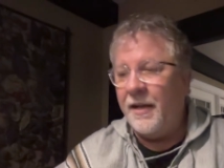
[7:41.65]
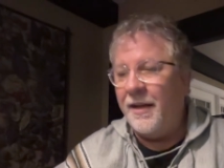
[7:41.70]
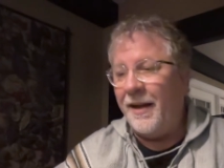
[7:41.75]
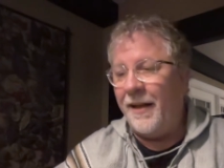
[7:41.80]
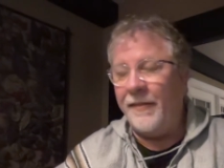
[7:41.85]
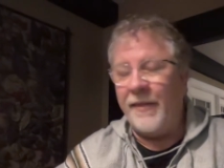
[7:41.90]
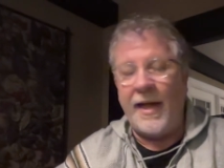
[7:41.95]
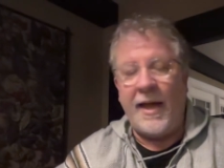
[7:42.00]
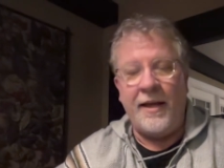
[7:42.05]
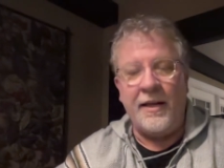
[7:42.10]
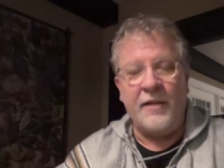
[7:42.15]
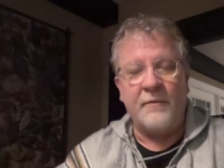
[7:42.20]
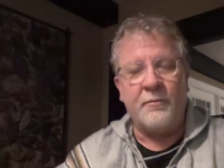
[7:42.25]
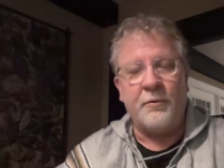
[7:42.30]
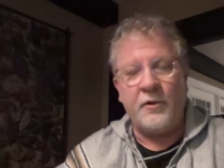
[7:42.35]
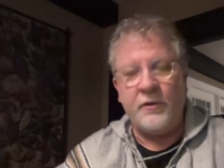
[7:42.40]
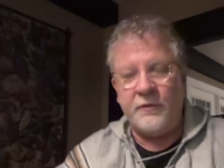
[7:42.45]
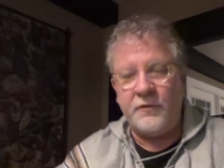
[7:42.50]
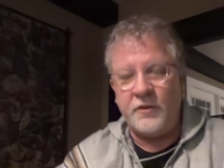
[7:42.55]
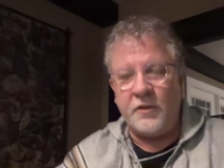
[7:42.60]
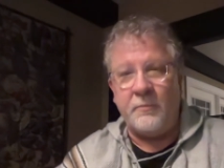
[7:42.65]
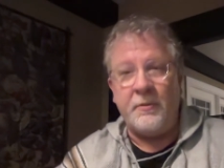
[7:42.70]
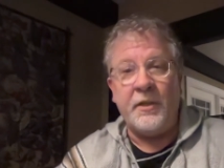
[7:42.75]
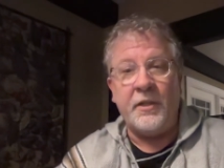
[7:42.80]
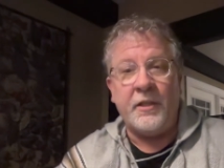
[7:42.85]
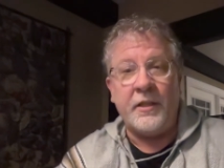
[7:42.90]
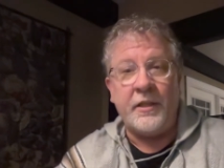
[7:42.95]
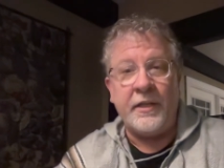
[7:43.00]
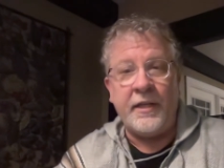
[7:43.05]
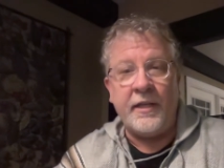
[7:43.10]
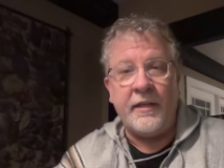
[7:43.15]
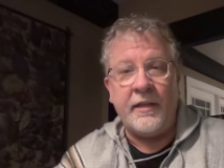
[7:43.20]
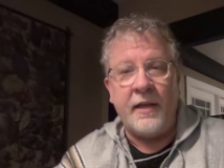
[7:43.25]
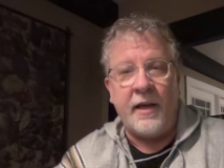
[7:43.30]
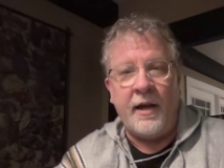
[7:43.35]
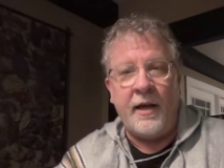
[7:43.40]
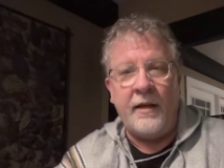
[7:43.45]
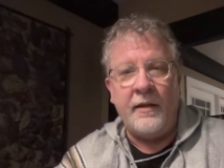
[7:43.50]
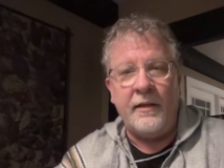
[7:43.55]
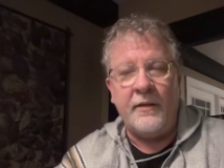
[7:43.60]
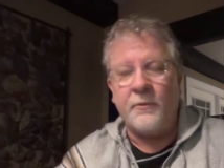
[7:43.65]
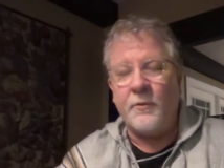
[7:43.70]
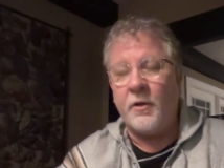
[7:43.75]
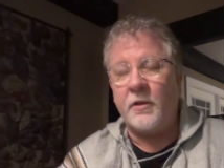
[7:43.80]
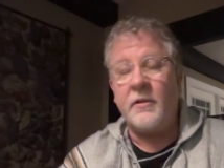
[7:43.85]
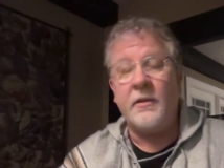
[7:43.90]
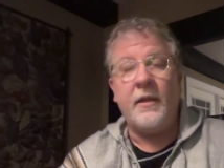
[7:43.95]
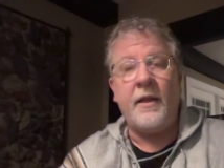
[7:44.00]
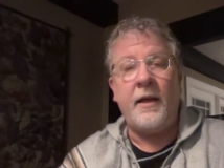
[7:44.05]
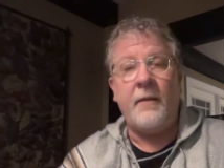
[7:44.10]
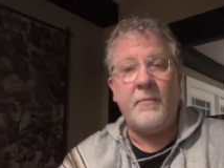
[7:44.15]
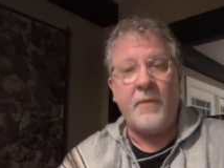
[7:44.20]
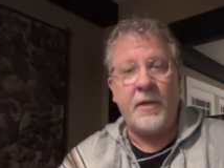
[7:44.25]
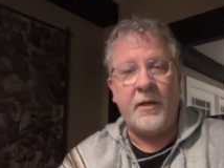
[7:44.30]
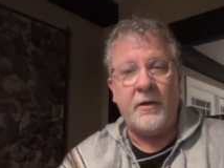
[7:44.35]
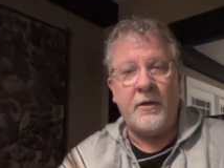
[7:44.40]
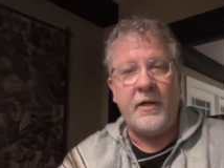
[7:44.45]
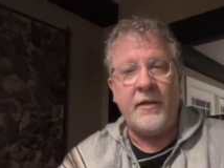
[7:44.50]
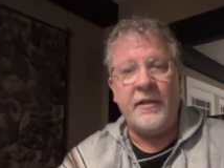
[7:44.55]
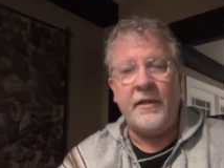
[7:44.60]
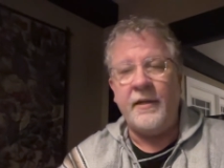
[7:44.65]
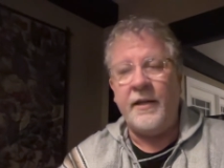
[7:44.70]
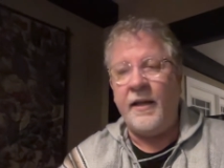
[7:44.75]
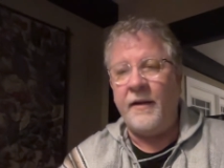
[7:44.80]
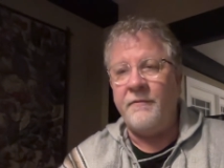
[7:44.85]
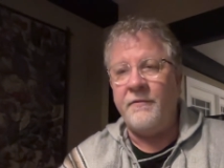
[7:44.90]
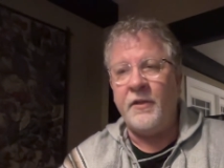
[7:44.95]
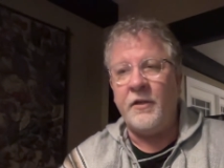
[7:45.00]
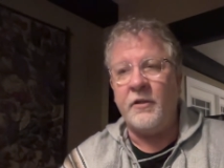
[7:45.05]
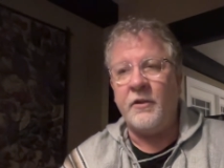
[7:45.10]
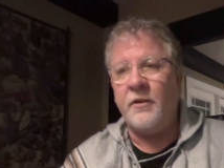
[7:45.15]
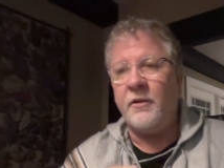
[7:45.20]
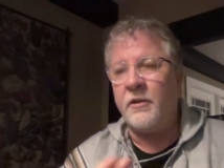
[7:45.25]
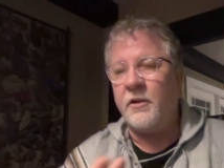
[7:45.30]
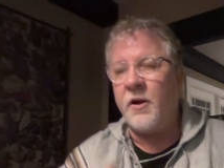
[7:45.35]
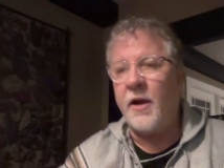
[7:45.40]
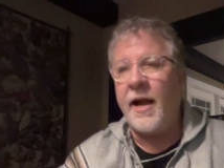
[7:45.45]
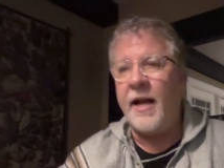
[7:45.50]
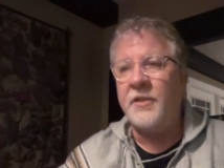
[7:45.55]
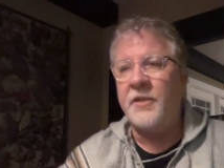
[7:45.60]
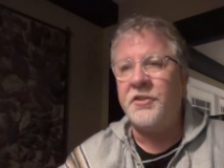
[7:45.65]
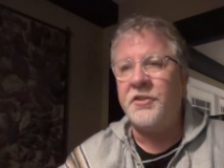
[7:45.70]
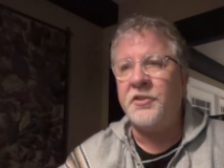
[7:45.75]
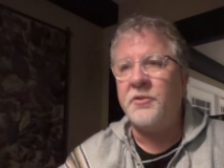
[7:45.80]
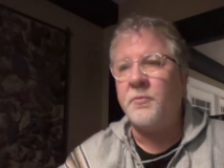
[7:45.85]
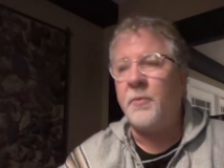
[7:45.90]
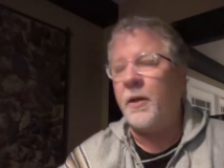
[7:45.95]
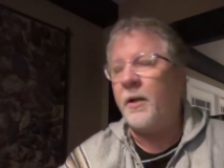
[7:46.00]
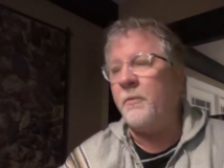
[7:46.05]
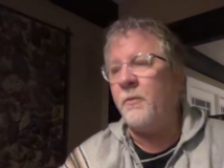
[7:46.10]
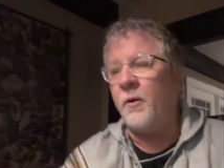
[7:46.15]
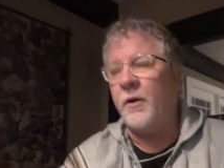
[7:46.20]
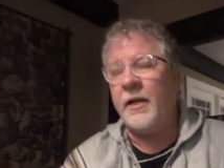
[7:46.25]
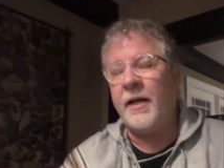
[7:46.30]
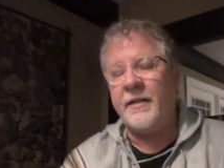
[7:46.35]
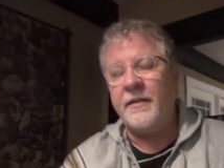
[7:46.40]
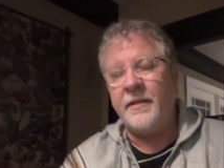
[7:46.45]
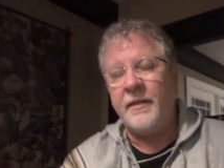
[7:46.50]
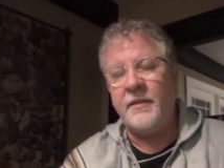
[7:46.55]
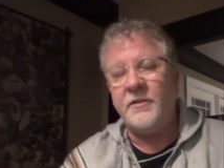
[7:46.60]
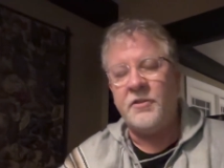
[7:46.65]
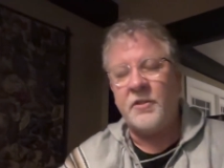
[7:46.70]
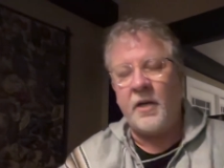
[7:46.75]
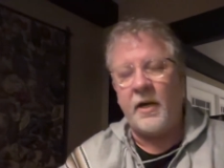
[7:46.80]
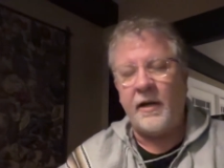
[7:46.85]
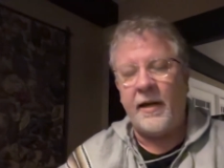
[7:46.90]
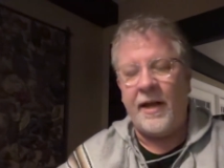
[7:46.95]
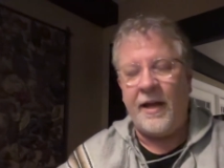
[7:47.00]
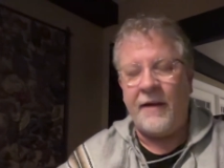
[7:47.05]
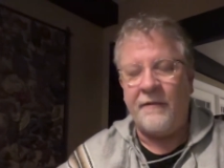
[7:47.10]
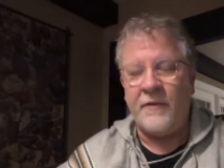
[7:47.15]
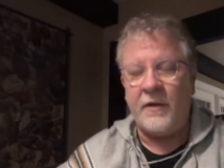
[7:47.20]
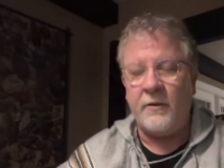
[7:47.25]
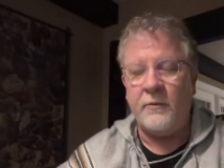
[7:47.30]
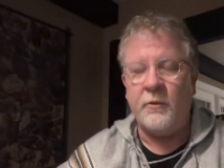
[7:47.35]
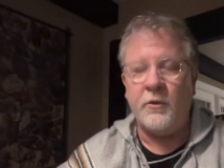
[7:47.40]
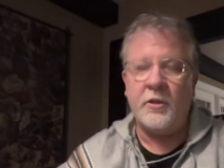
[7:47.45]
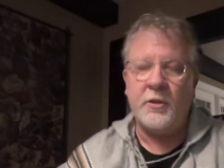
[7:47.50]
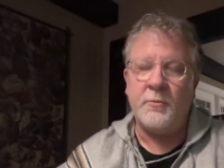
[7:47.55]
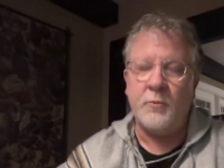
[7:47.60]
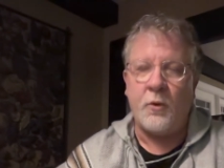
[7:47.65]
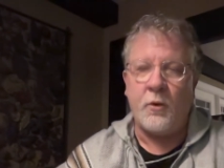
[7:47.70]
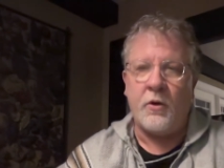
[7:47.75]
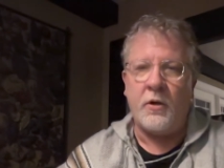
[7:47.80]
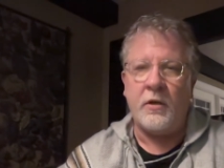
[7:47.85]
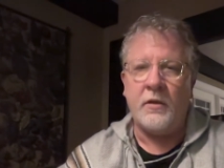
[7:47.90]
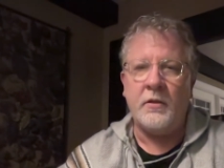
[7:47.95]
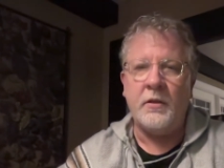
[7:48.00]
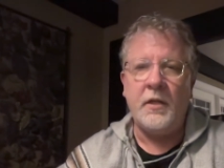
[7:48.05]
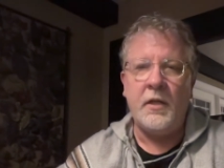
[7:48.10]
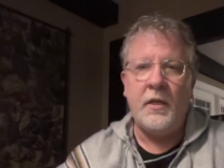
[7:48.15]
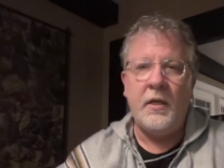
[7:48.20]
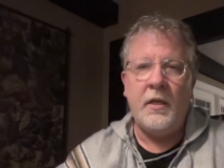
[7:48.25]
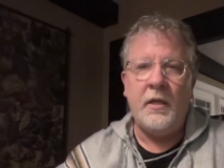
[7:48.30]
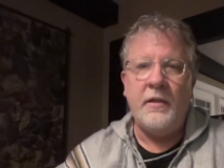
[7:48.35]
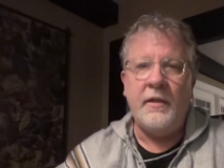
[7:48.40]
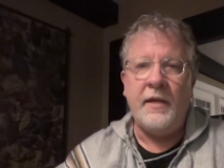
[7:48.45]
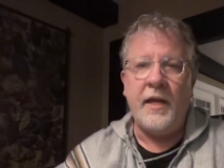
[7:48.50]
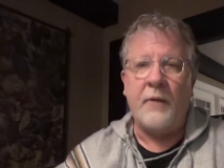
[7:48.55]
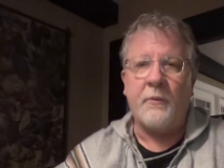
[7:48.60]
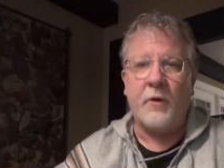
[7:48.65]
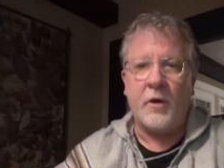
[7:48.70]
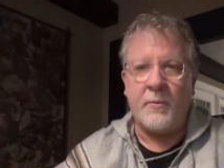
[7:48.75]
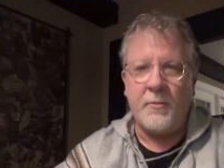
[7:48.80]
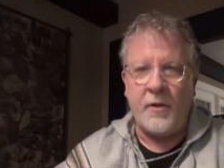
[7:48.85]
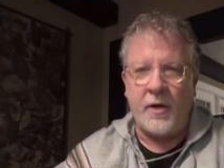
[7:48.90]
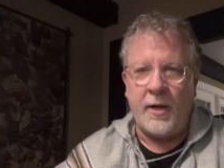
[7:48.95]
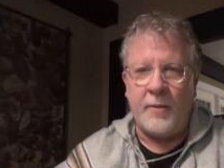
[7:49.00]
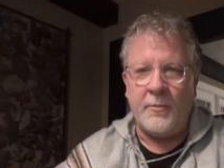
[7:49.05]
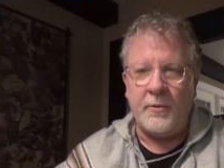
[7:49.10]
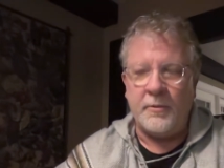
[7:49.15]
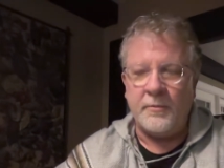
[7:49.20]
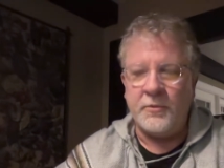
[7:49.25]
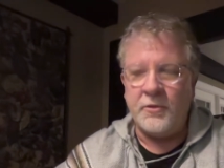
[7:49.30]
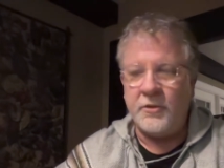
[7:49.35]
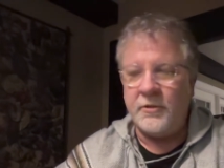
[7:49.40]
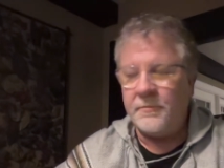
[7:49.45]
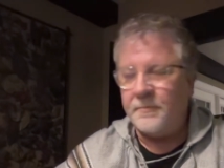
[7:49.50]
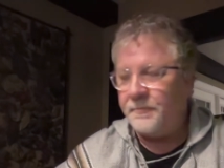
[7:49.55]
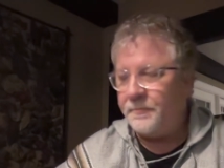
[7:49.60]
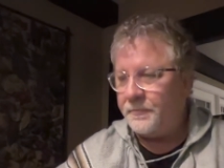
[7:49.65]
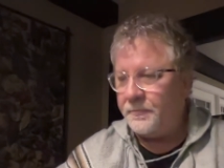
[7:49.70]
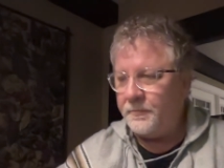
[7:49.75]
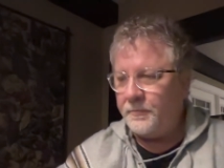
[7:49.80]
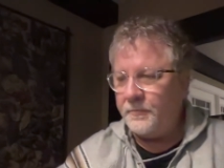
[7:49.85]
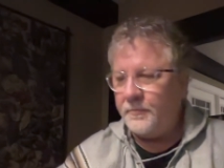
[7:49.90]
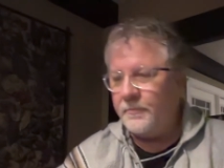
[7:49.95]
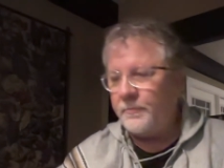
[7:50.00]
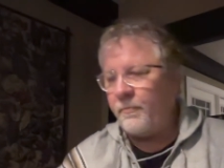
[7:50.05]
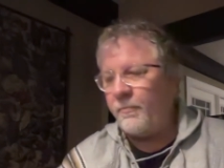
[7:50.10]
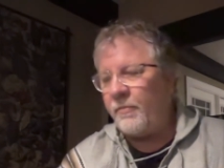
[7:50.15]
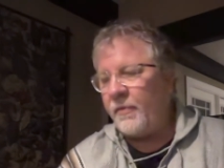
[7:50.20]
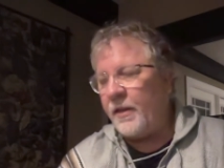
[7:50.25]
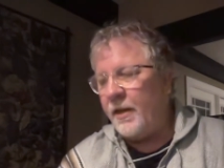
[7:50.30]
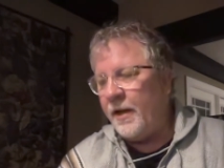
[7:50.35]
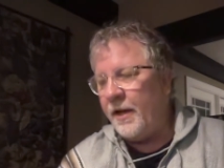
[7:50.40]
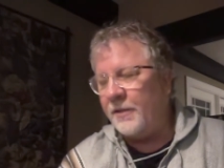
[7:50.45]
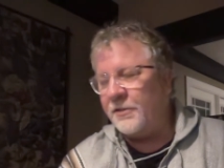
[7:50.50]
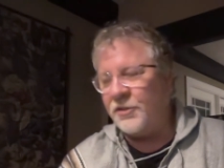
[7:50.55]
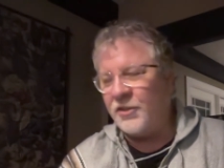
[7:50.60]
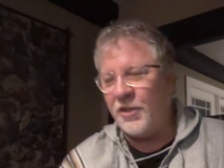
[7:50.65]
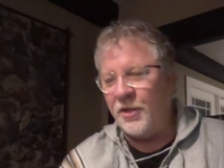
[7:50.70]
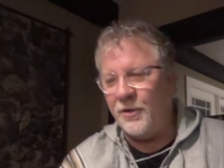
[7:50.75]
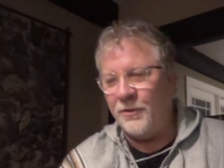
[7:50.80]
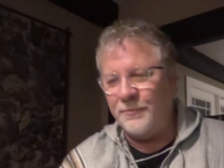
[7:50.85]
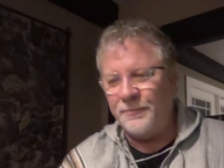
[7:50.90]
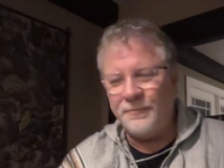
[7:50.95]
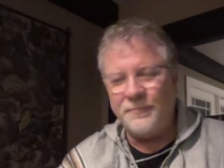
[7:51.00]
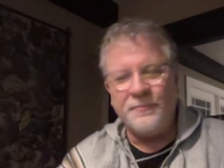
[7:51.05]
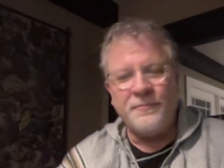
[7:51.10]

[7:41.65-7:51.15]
and that improved stability a lot it worked a lot better i didn't have near the crashes but what i did start having was more network problems and so